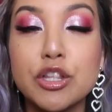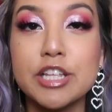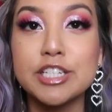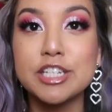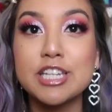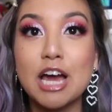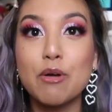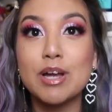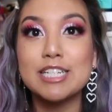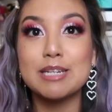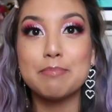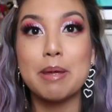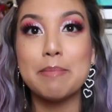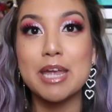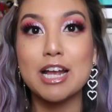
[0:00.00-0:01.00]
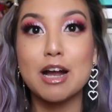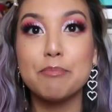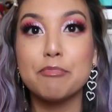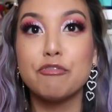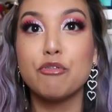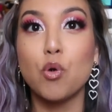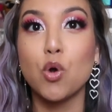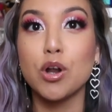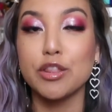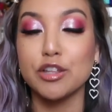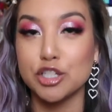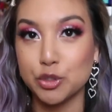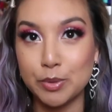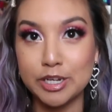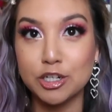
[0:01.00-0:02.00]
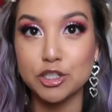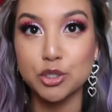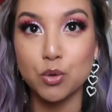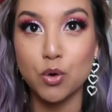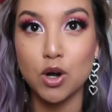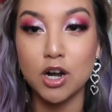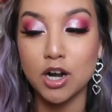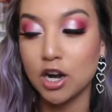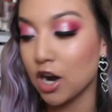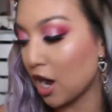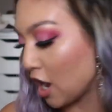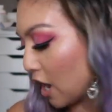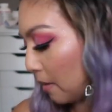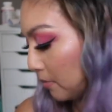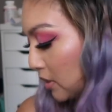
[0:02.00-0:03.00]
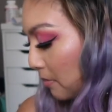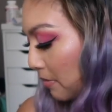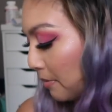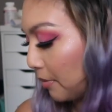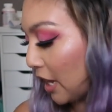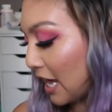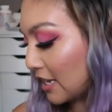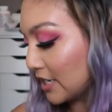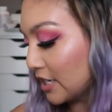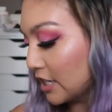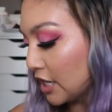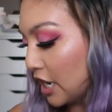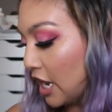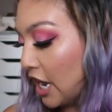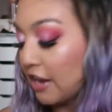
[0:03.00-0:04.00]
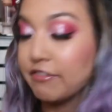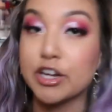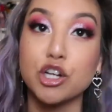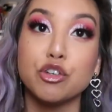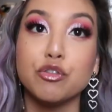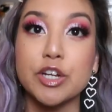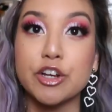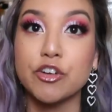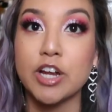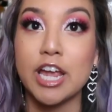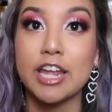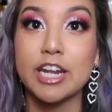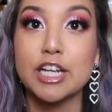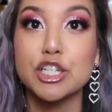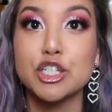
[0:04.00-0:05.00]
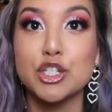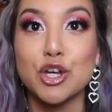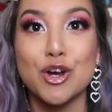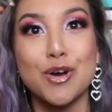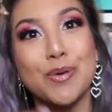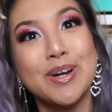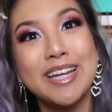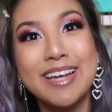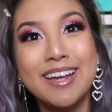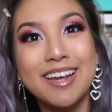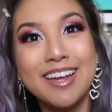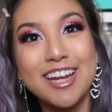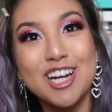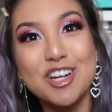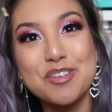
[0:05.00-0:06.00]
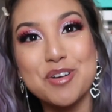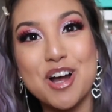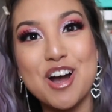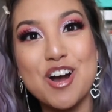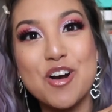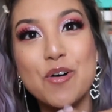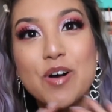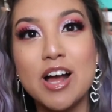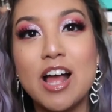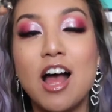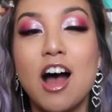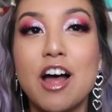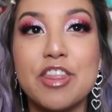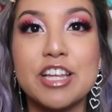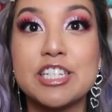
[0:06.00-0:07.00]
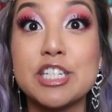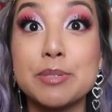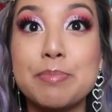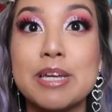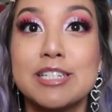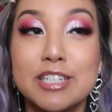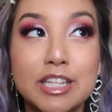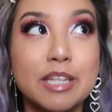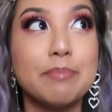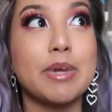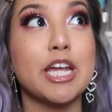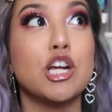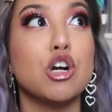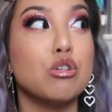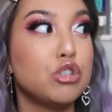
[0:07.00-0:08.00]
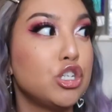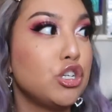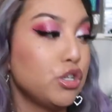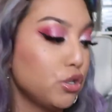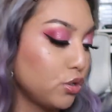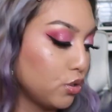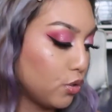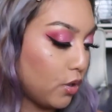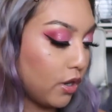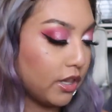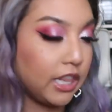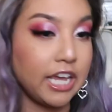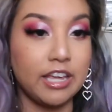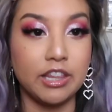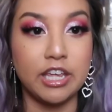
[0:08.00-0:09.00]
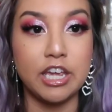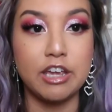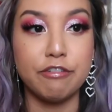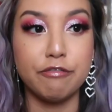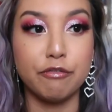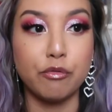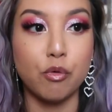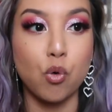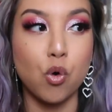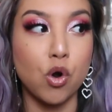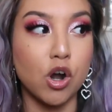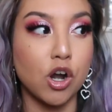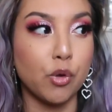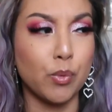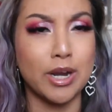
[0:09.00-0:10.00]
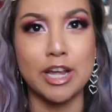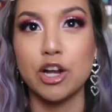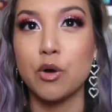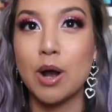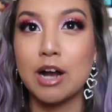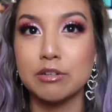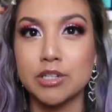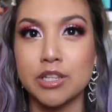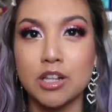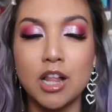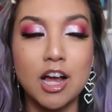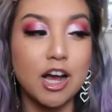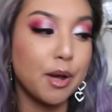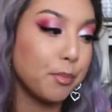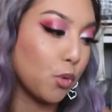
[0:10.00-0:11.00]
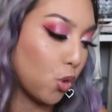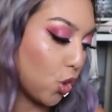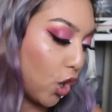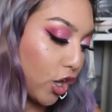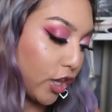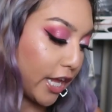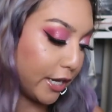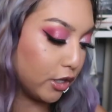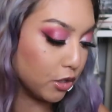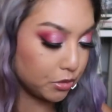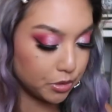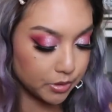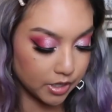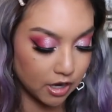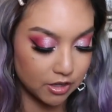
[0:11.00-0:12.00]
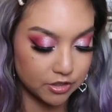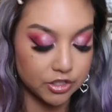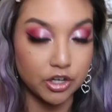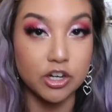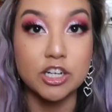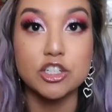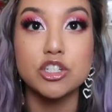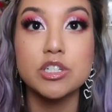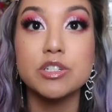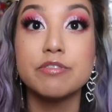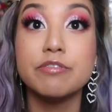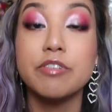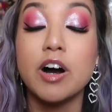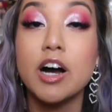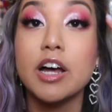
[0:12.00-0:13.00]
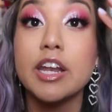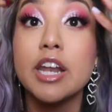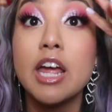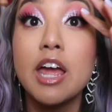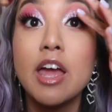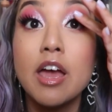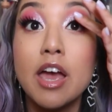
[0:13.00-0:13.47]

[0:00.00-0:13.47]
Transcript: So this is how I did my makeup for the sweetener tour. Some people asked if I could recreate it, so here you go. This is basically my go-to lately for when I go out to the club or like go to a concert. It's just fun,